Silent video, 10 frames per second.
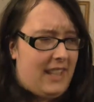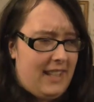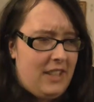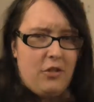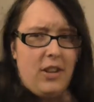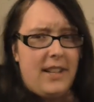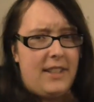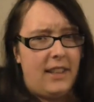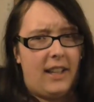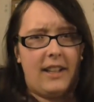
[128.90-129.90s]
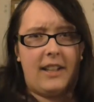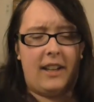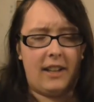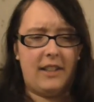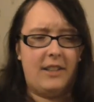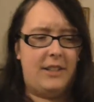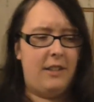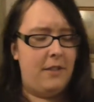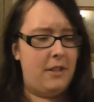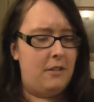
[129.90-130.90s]
guessing trains are like cars.
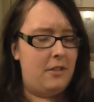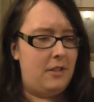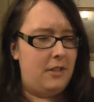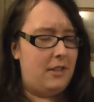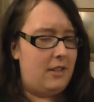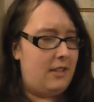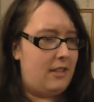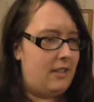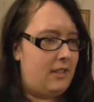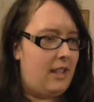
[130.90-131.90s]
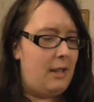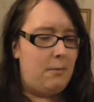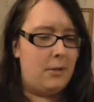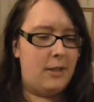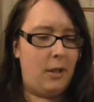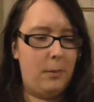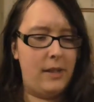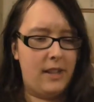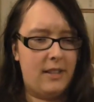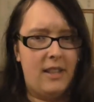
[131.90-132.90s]
If you just keep
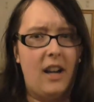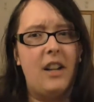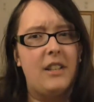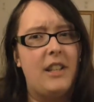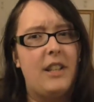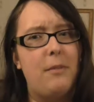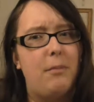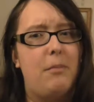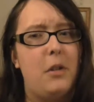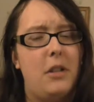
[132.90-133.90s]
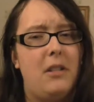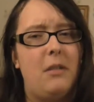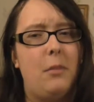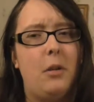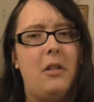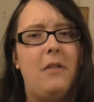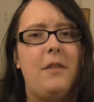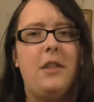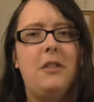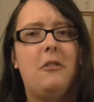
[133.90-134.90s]
stopping and starting, you burn more
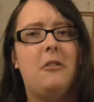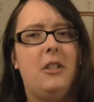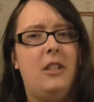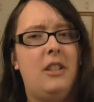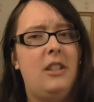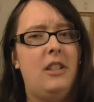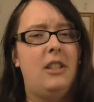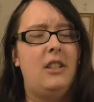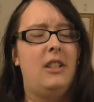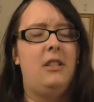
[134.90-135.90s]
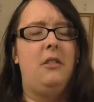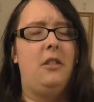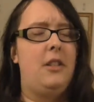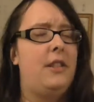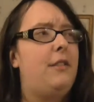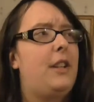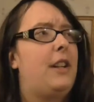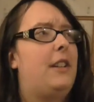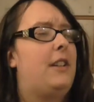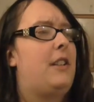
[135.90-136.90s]
fuel. Or
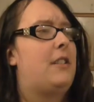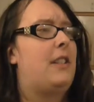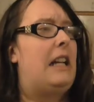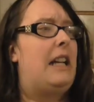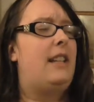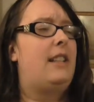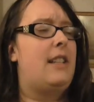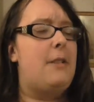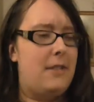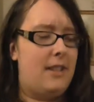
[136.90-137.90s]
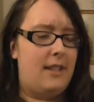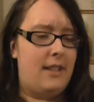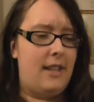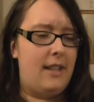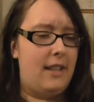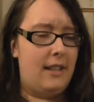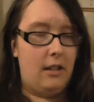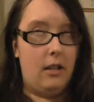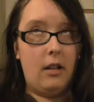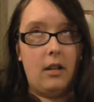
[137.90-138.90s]
something along those lines. It was
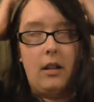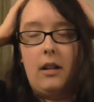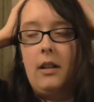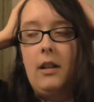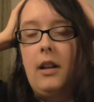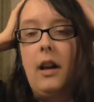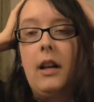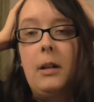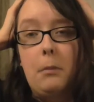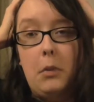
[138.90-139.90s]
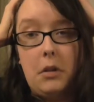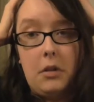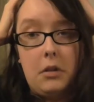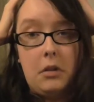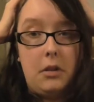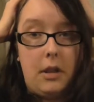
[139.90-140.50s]
insane. But...